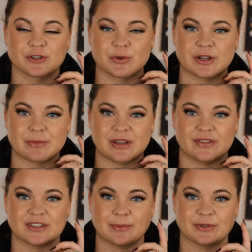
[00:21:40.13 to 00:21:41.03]
joining me in
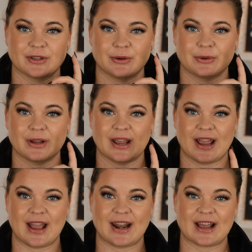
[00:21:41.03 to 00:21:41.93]
this episode,
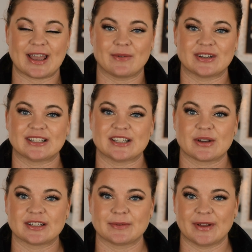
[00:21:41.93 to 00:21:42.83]
and I can't wait to see you
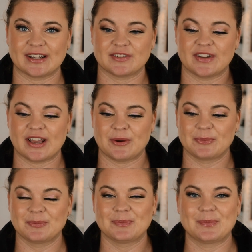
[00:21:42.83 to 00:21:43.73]
guys in my next video.
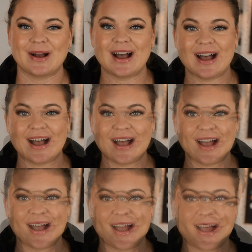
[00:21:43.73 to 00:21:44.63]

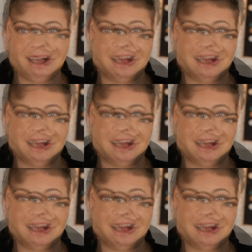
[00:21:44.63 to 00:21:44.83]
Bye!